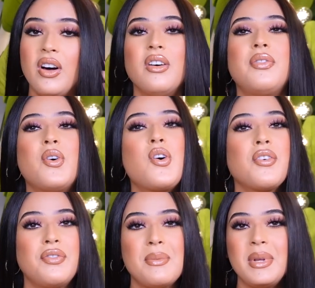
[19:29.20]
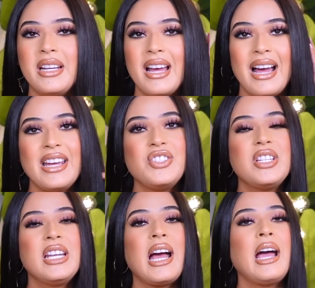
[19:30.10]
all for feminine
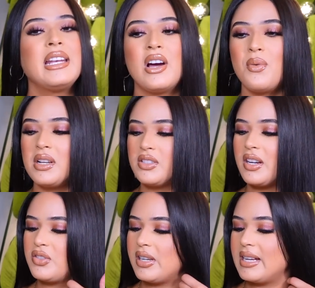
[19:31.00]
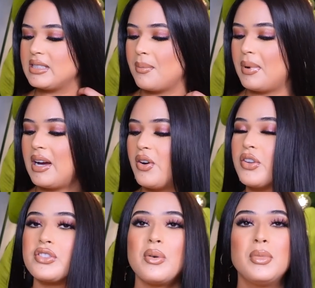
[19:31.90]
hygiene i now want to talk to you guys
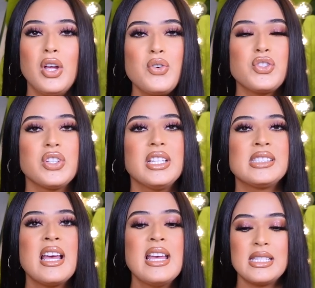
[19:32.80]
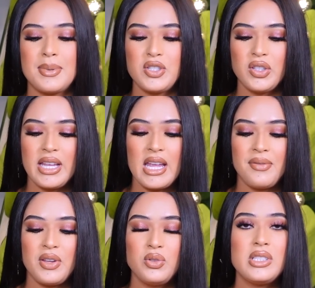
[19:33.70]
about some lotions especially
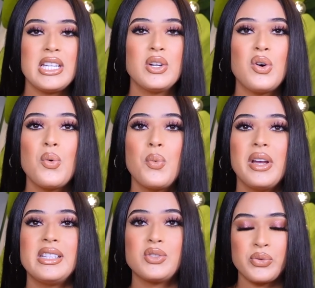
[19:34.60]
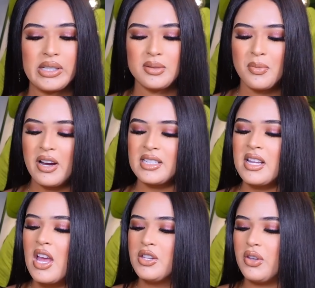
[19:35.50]
if you deal with stretch marks
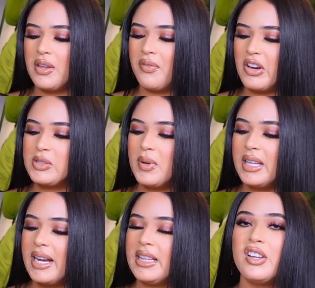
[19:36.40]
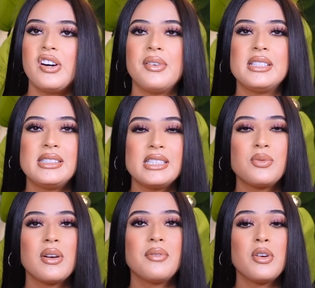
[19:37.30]
so the first one that i love is this
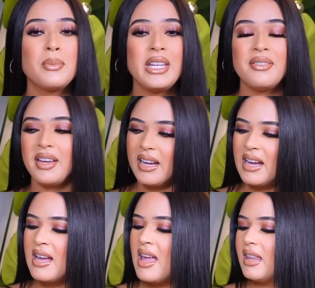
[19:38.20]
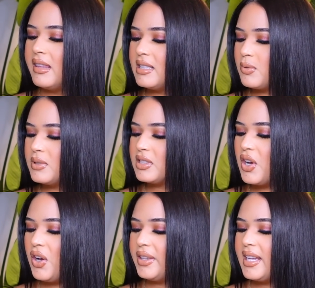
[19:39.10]
one from nivea this one's
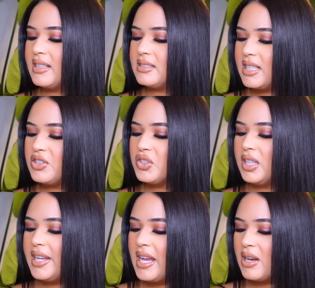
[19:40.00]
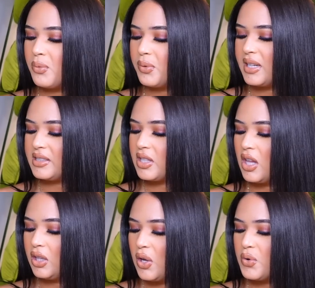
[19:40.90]
called the Essentially
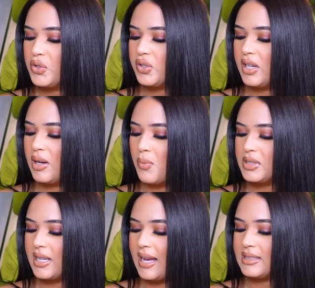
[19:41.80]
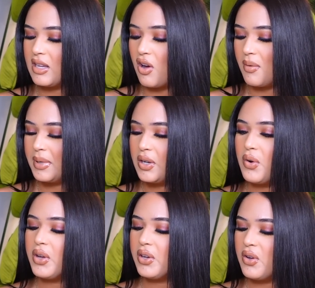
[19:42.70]
Enriched Lotion, which has almond
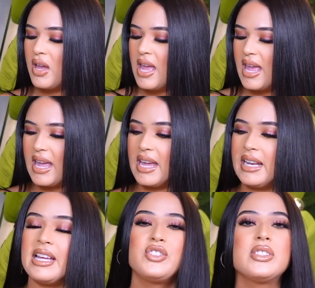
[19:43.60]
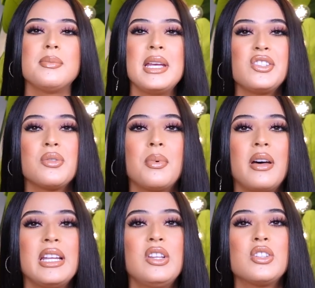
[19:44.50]
oil and it just makes your
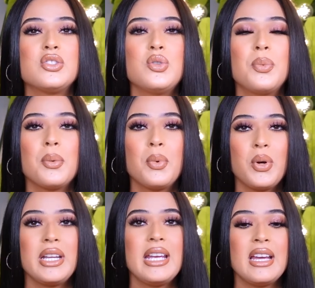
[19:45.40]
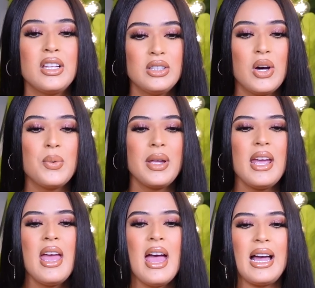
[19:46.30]
body look super pretty and
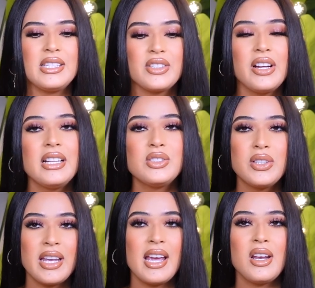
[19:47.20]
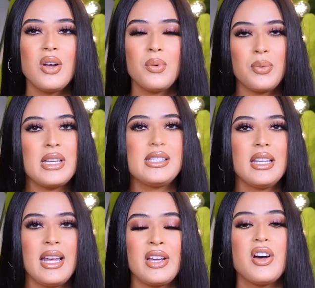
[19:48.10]
glowy. I started to get
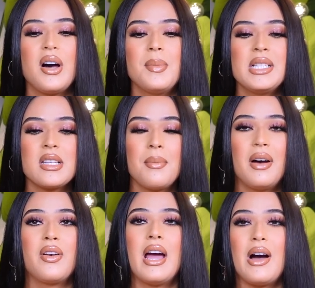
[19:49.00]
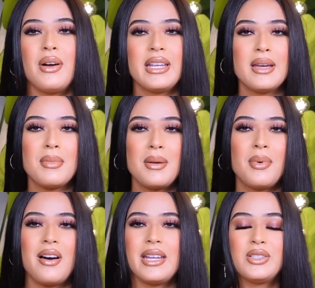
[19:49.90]
recent like comments about how I get my
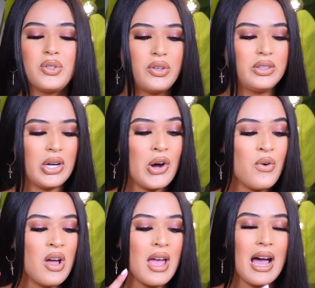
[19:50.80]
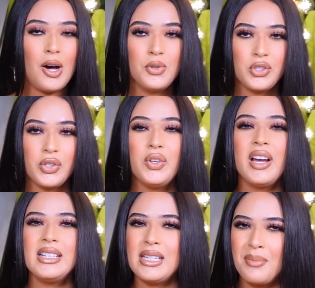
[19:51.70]
body to glow. I will show you
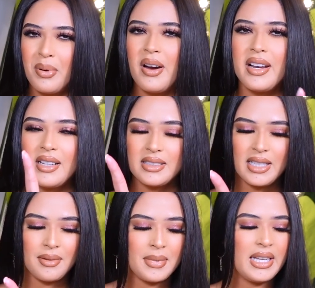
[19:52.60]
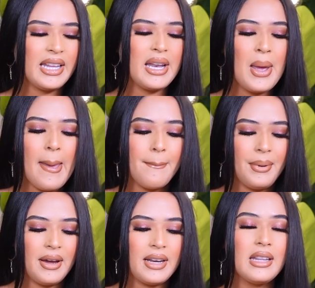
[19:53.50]
guys a product in a minute,
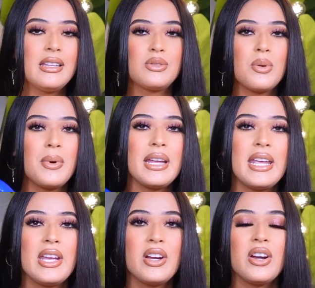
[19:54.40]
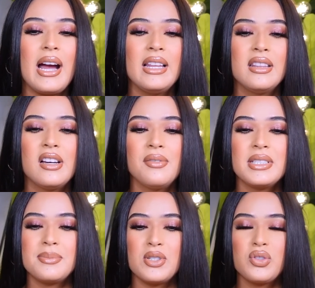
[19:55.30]
but this one right here I love,
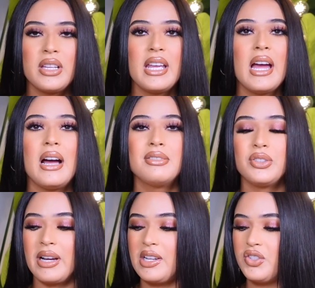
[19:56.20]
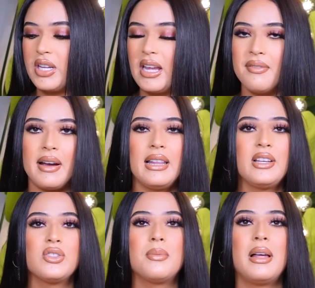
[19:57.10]
especially after I shave. I
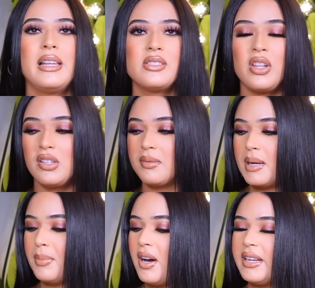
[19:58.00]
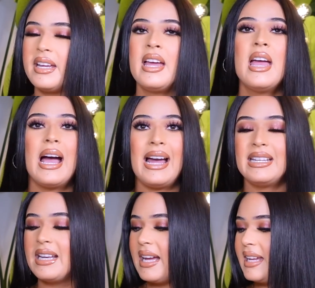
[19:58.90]
like to apply this all over my body
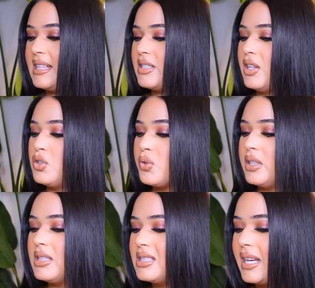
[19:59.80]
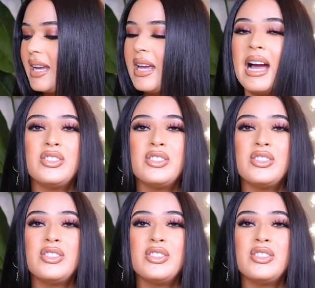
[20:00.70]
at night, during the day.